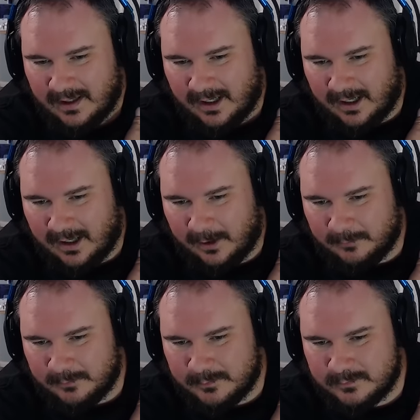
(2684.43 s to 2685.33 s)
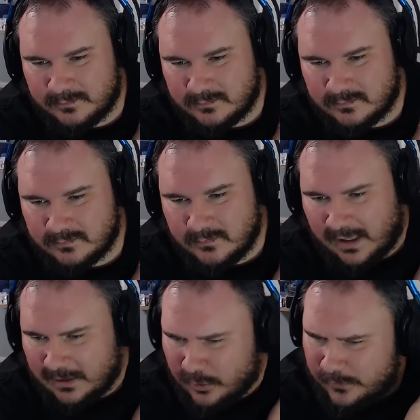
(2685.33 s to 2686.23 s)
I
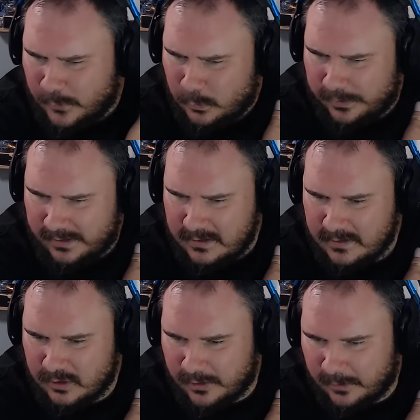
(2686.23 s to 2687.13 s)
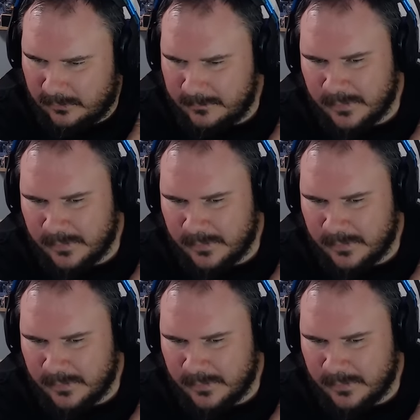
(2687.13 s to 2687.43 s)
learned a few things, you know,